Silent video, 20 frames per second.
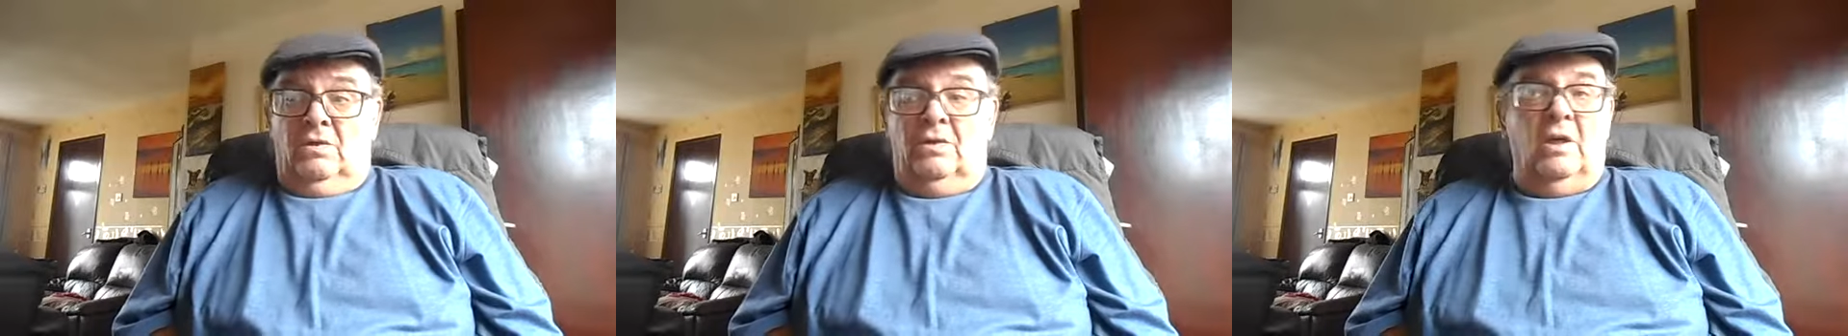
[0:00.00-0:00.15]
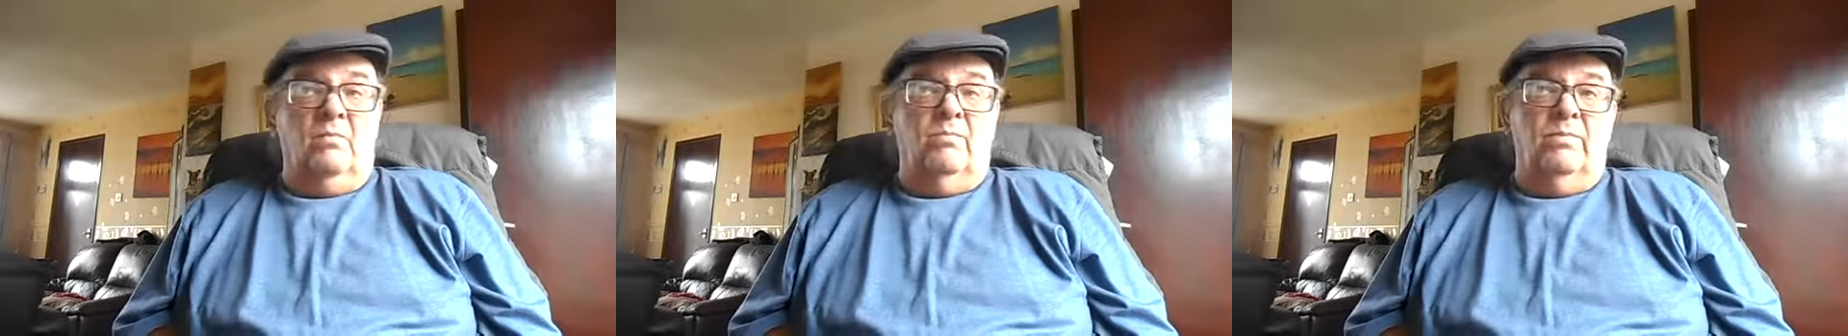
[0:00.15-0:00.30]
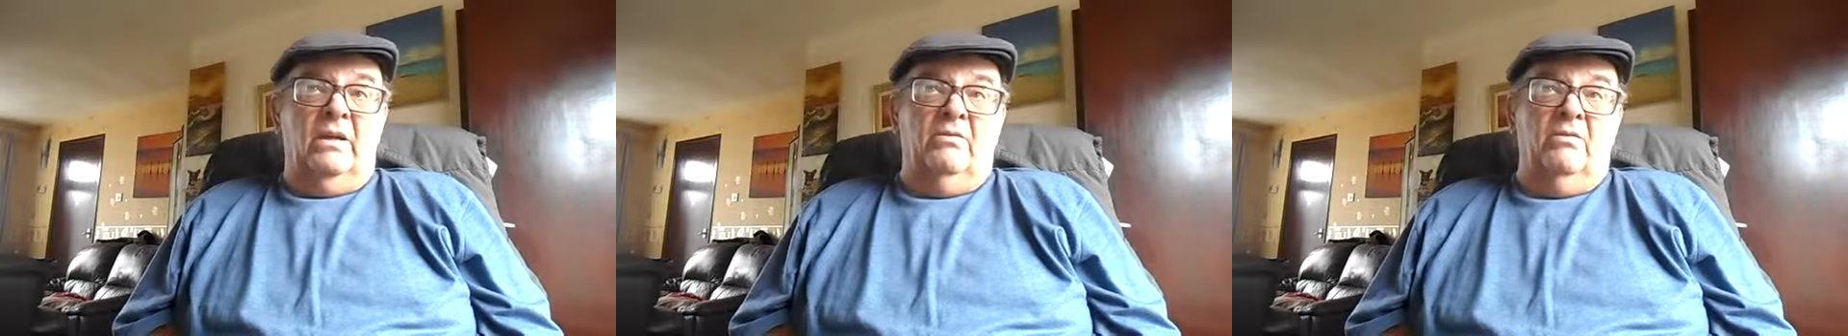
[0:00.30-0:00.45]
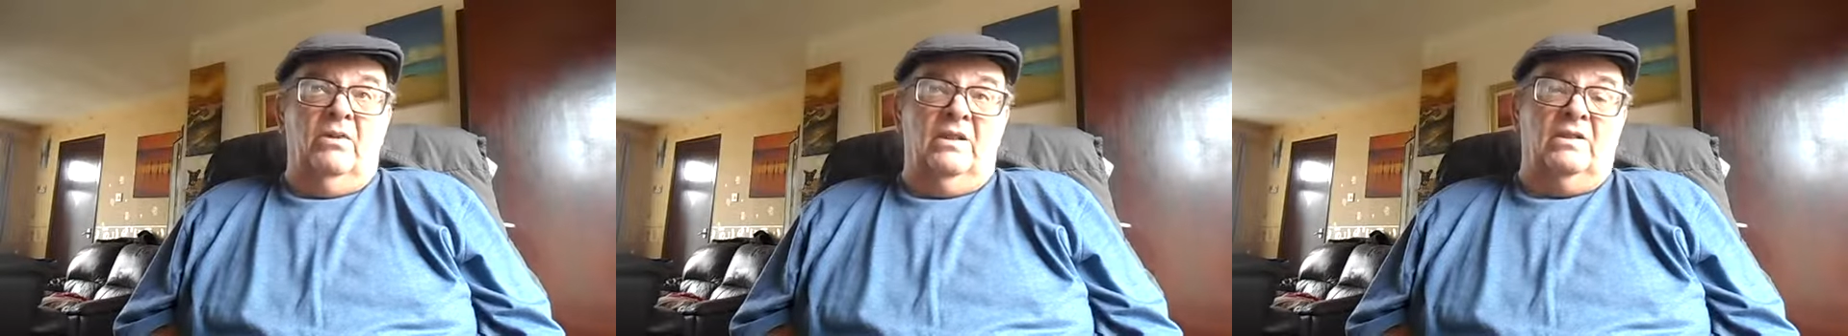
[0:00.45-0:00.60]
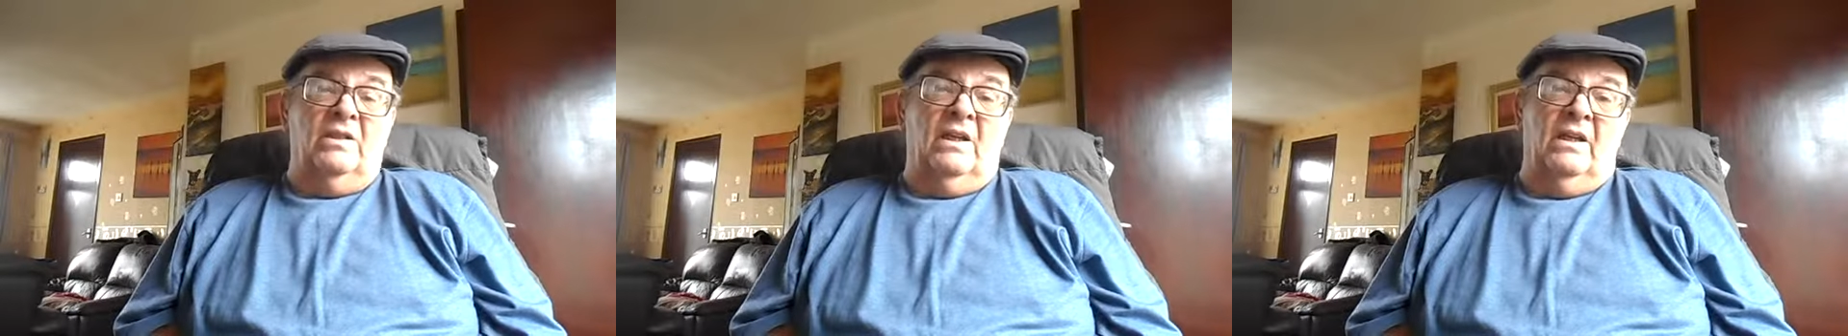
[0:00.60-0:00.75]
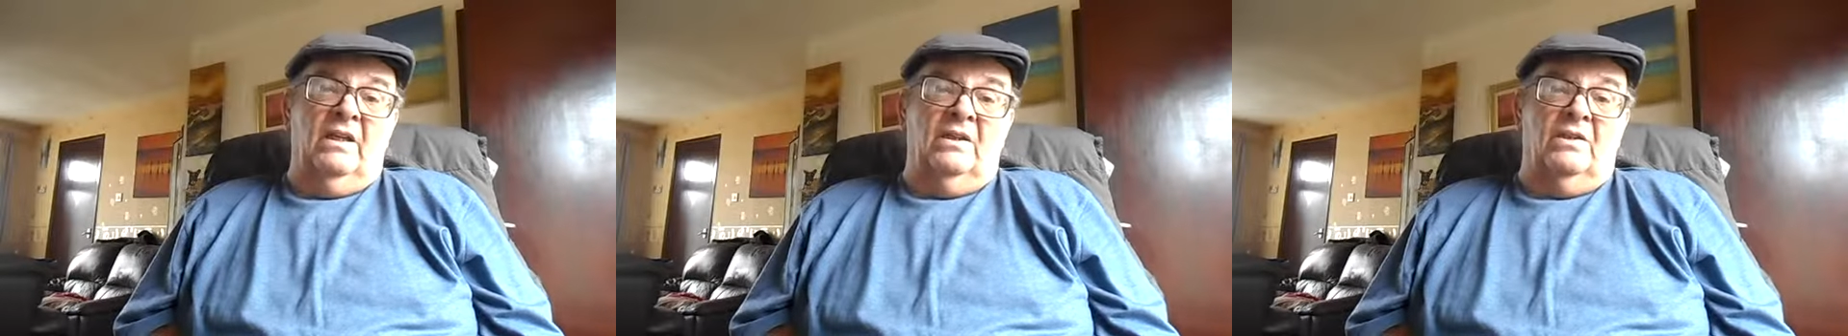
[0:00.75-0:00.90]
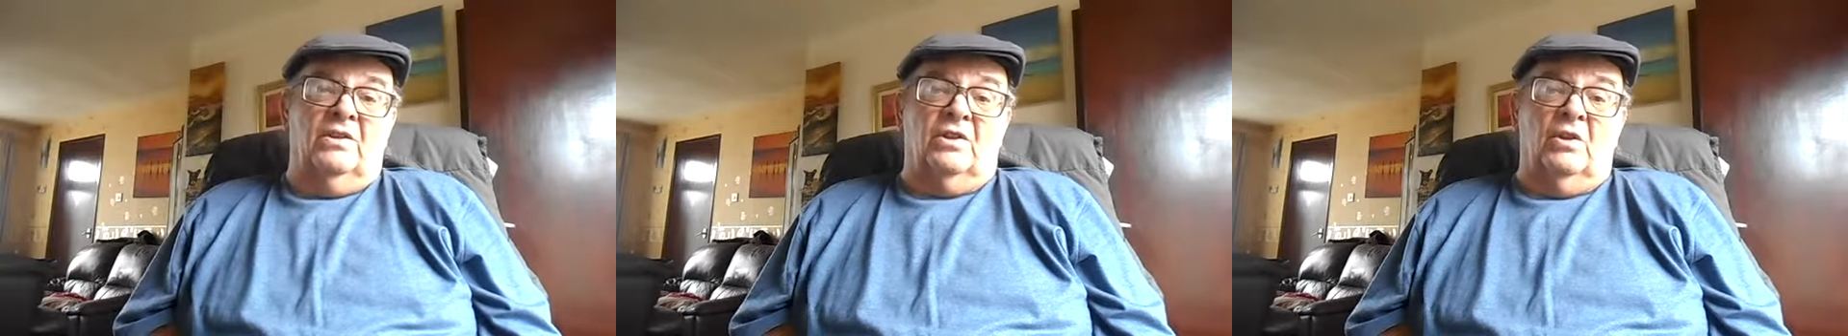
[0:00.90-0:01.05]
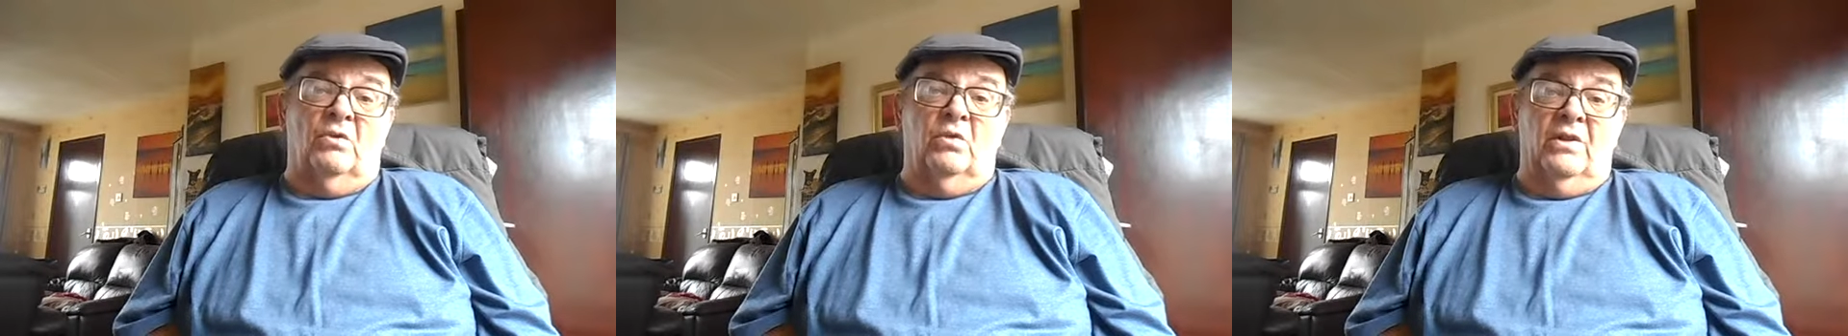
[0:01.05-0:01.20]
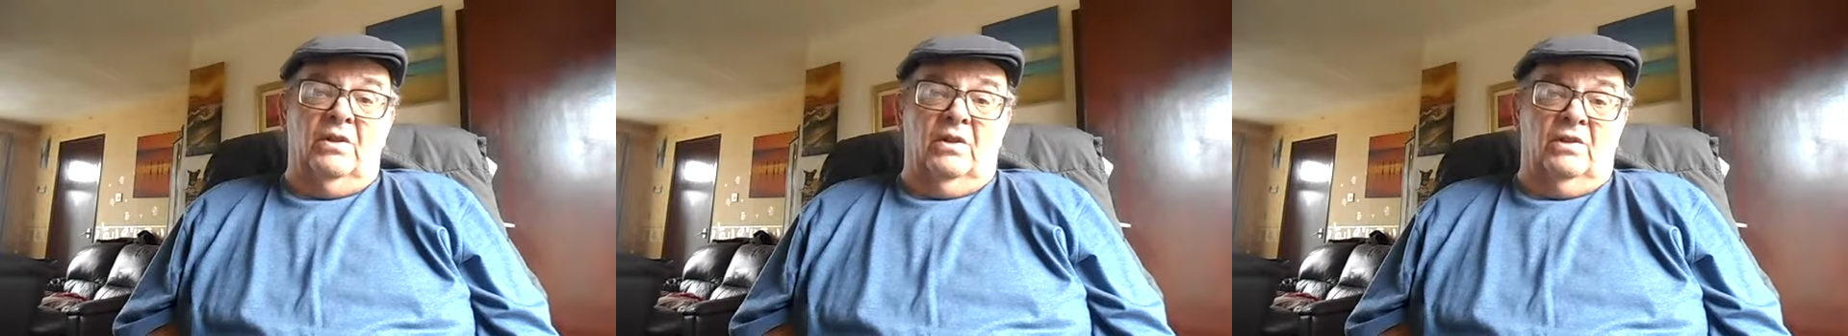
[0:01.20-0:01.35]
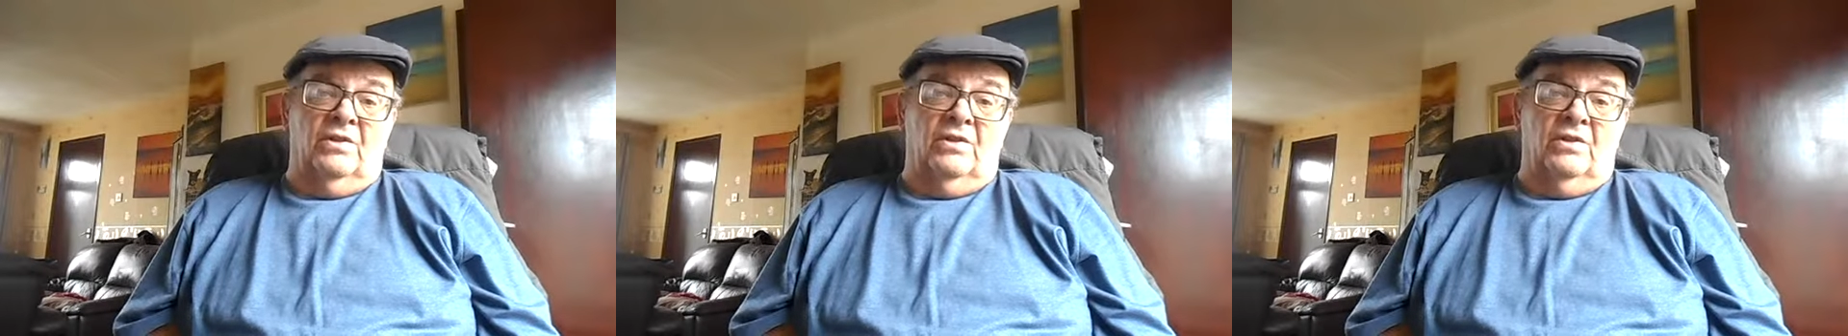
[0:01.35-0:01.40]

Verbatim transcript: She'd been retired two